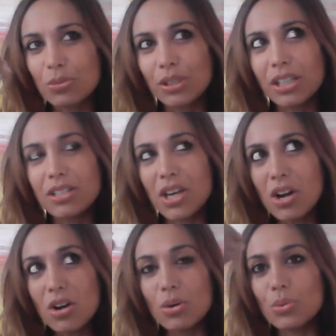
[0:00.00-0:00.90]
to realize,
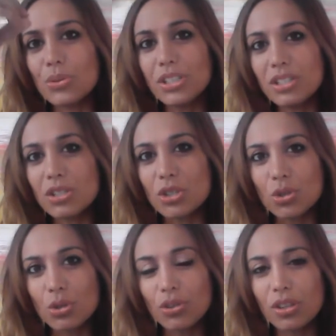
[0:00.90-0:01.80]
oh, well, this is the
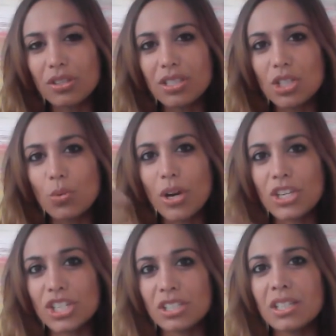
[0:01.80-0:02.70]
truth of the
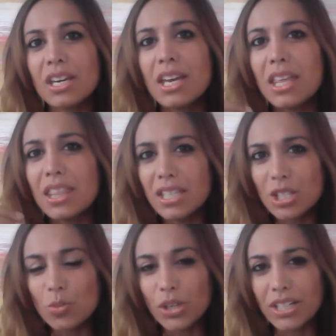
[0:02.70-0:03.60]
situation. This
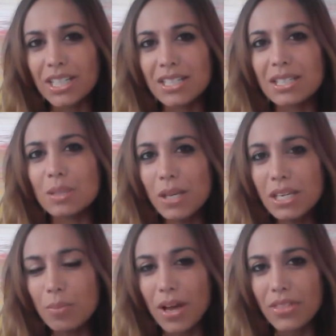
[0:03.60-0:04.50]
is what I need to
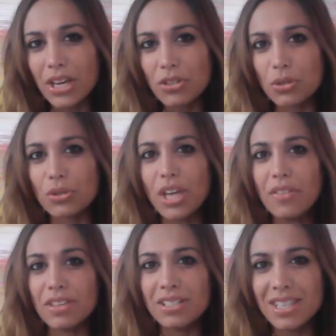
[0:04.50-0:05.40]
speak about that truth,
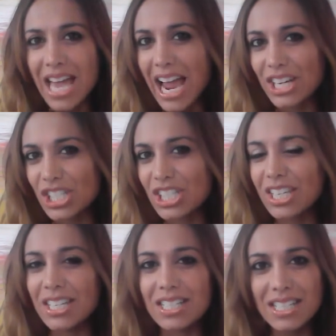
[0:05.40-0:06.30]
and these are the actions
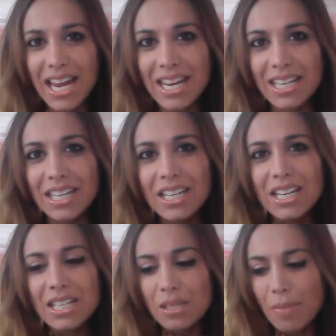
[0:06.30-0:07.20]
I need to take
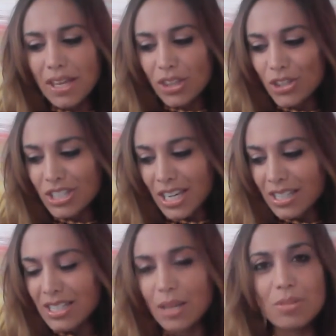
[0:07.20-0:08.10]
to make those
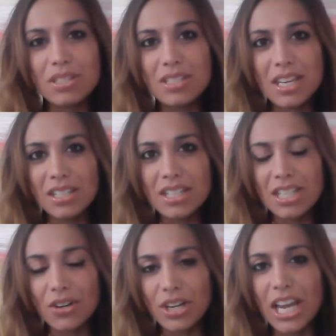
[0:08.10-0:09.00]
next steps
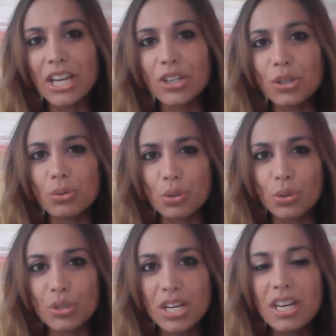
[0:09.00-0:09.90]
necessary and
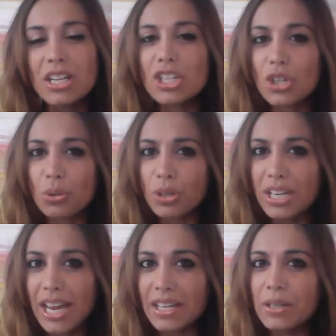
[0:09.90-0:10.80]
congruent to
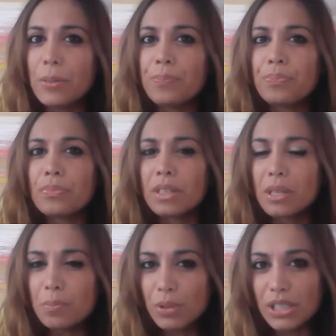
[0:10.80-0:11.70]
create
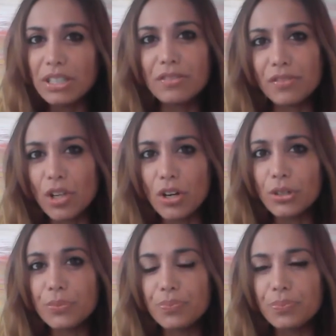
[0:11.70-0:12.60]
complete flow.